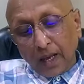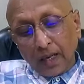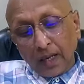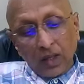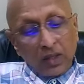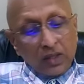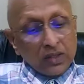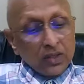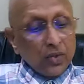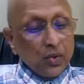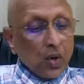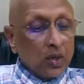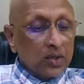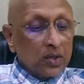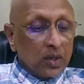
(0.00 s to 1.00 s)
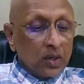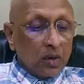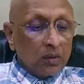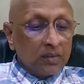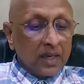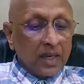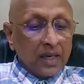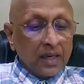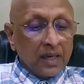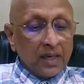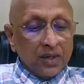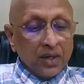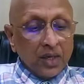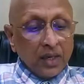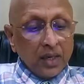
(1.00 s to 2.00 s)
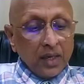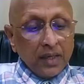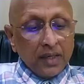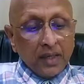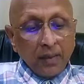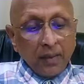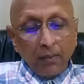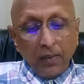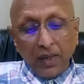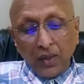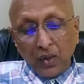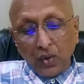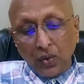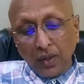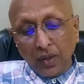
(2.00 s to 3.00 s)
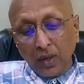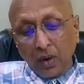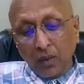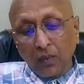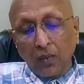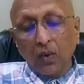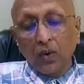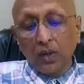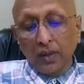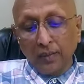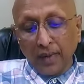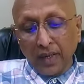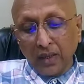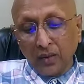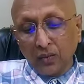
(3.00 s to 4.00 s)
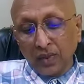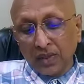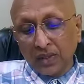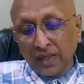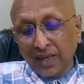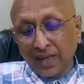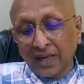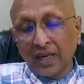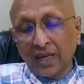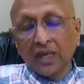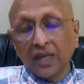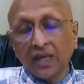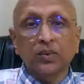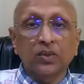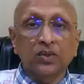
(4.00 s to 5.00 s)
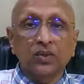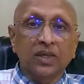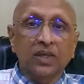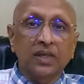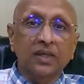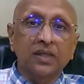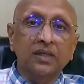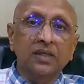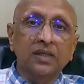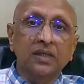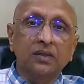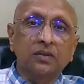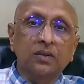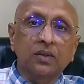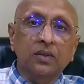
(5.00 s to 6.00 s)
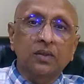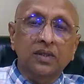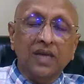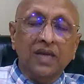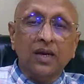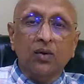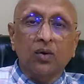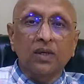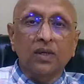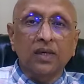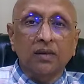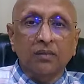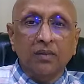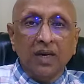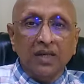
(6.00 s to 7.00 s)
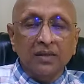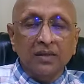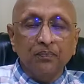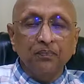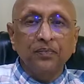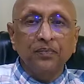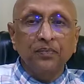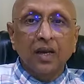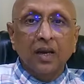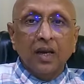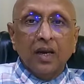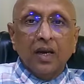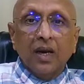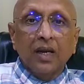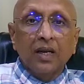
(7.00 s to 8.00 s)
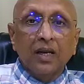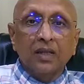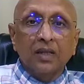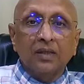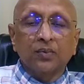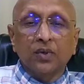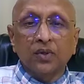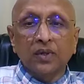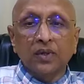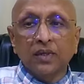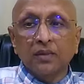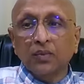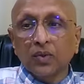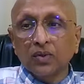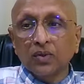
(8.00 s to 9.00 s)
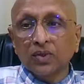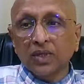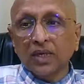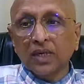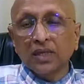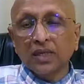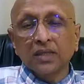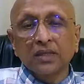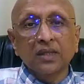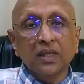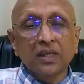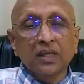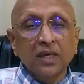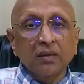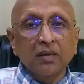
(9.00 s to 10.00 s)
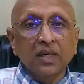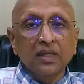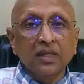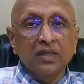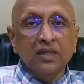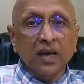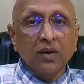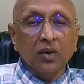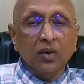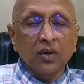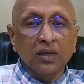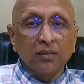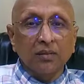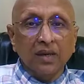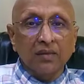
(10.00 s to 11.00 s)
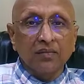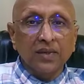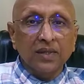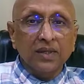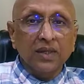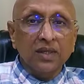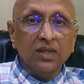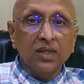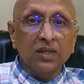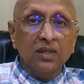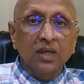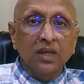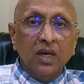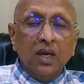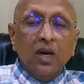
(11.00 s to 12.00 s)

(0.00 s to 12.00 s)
Enuresis nocturna of delicate children, dribbling urine of old men with enlarged prostate. This is a psychotic miasm. Enlarged prostate is nothing but the psychotic manifestation.